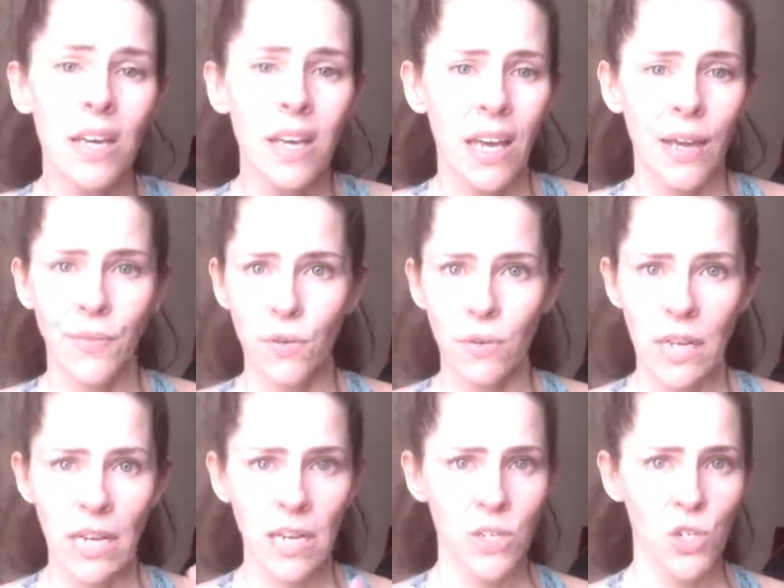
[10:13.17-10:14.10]
if you
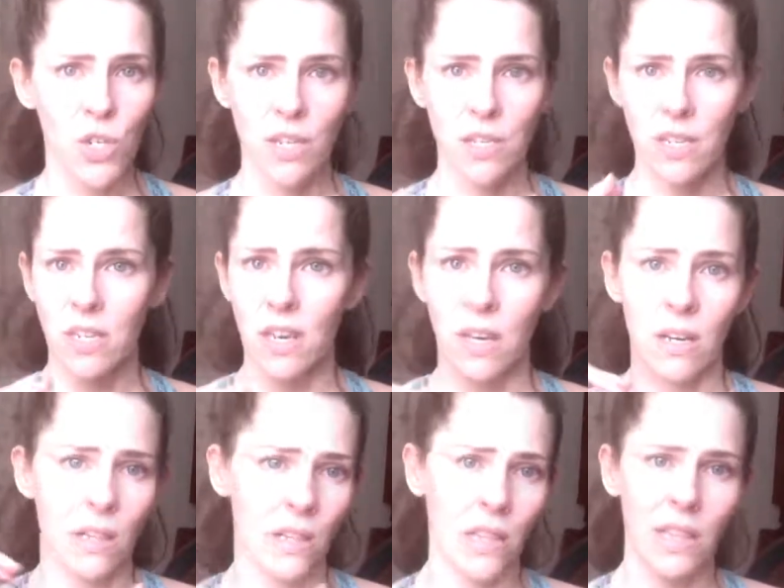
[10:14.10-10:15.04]
need just
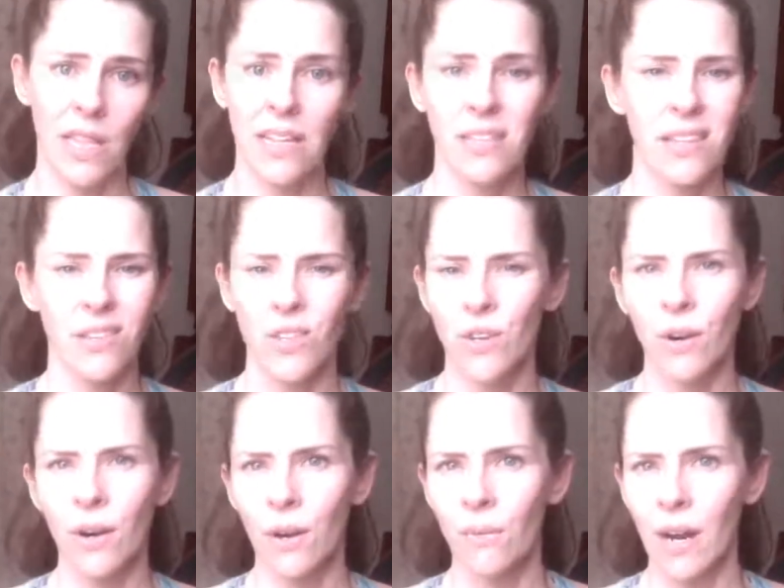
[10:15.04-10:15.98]
a let's get
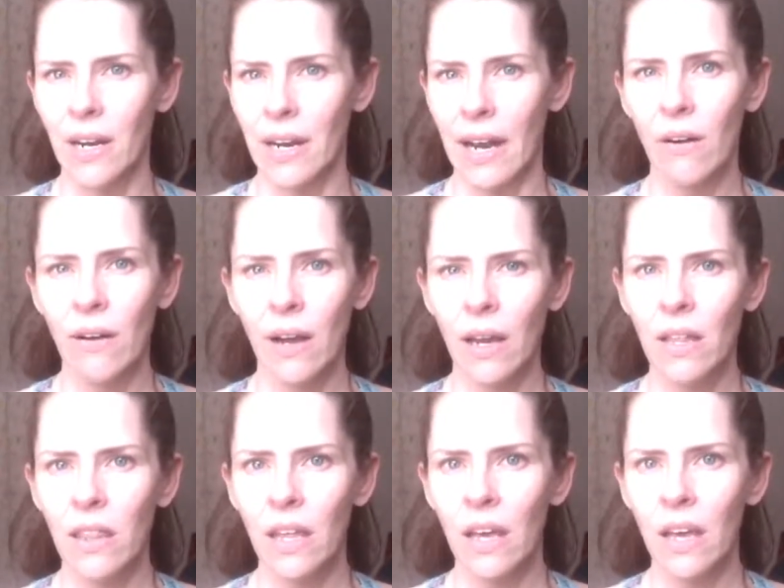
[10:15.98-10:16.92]
started right now kind
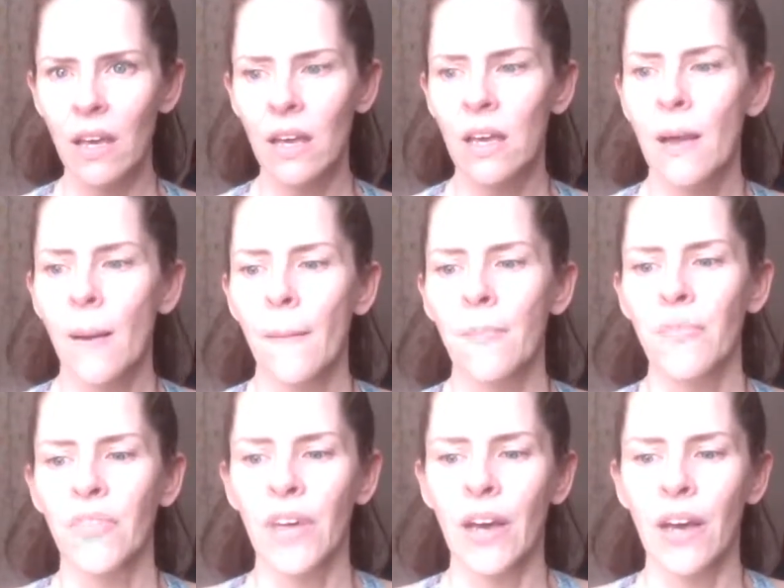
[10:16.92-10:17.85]
of thing,
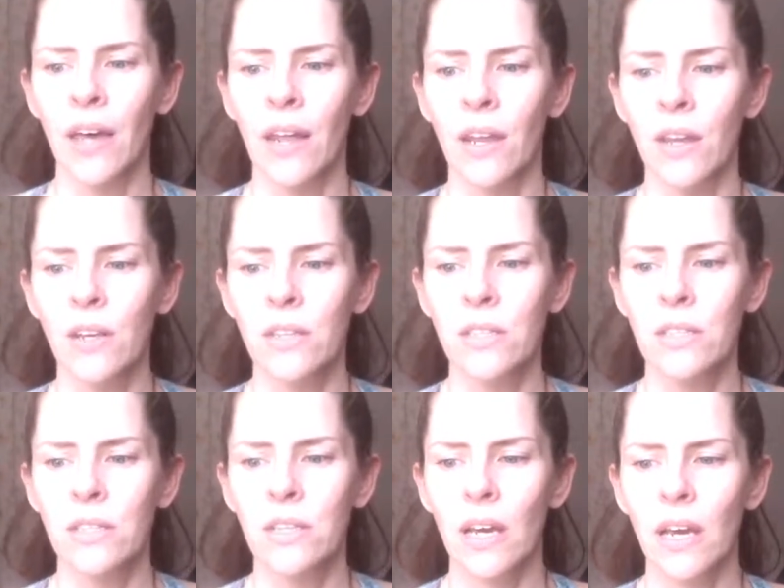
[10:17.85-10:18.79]
then
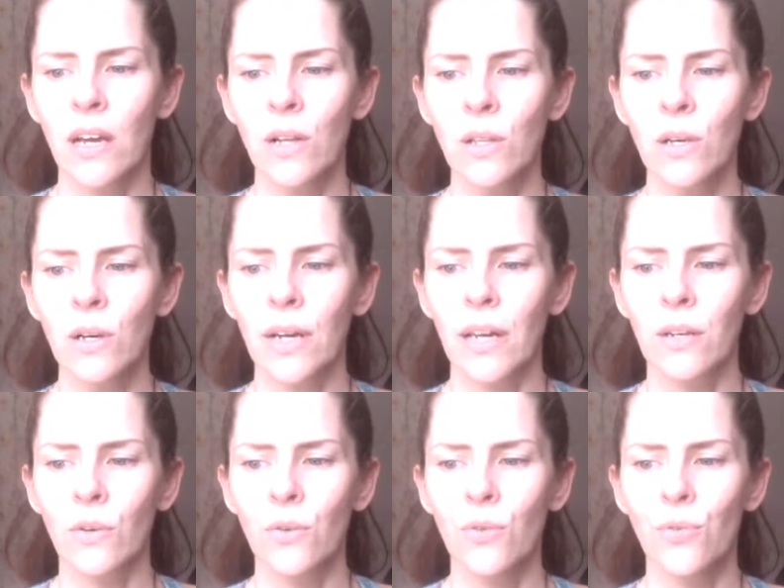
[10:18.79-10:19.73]
take a look
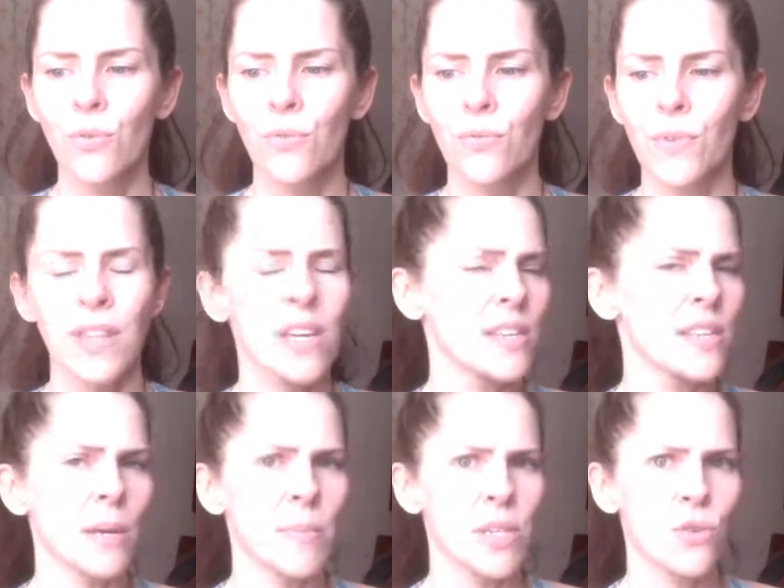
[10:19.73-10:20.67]
at, I think
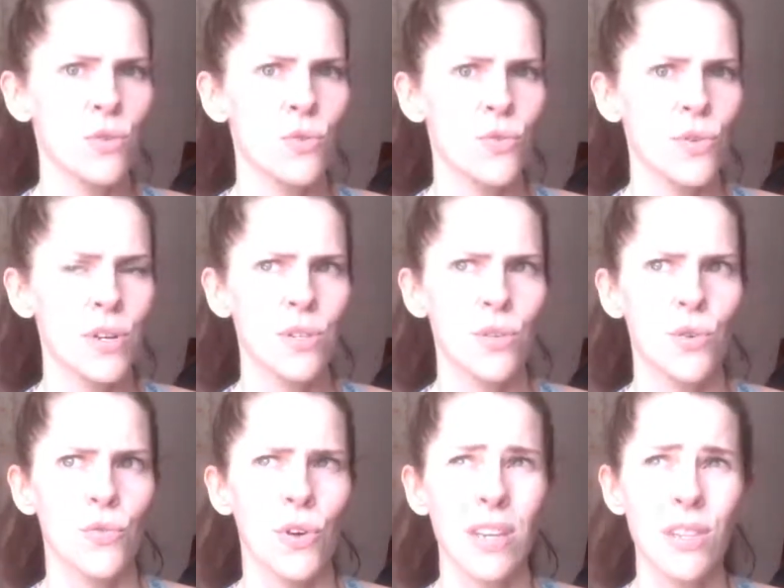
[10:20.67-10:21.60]
his name is Chris
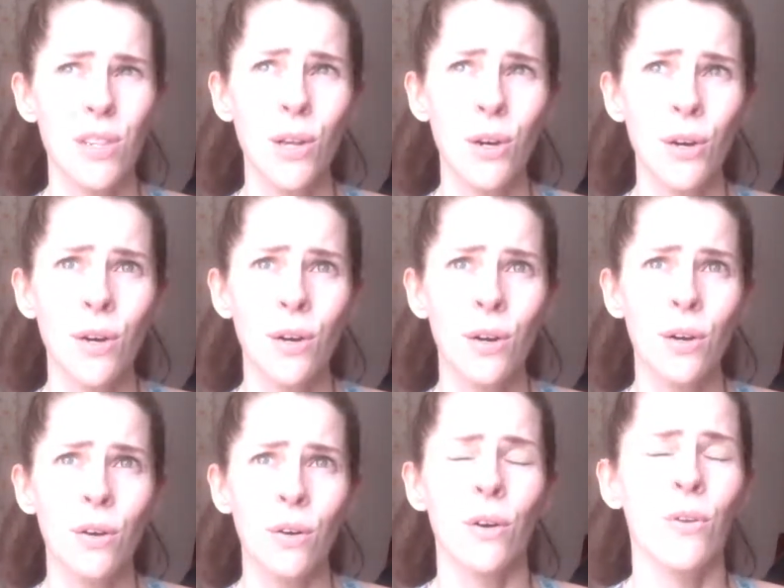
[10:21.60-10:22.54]
Kressler
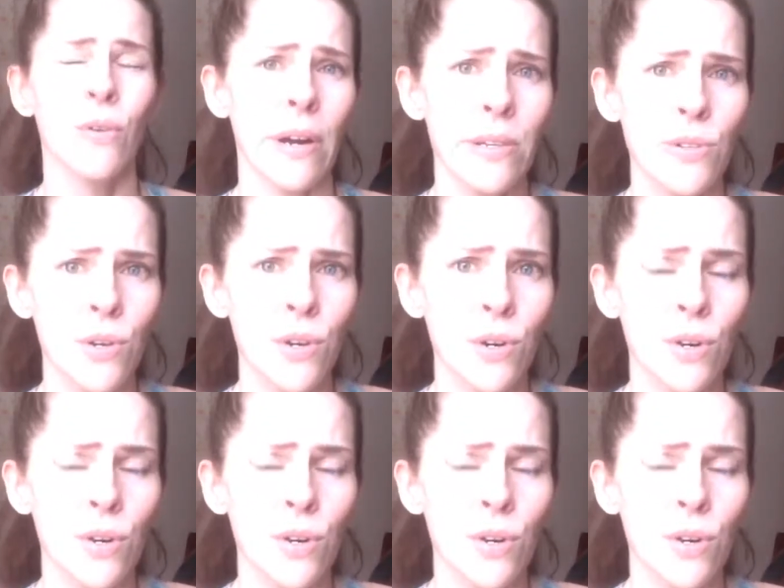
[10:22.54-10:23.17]
or Kresser,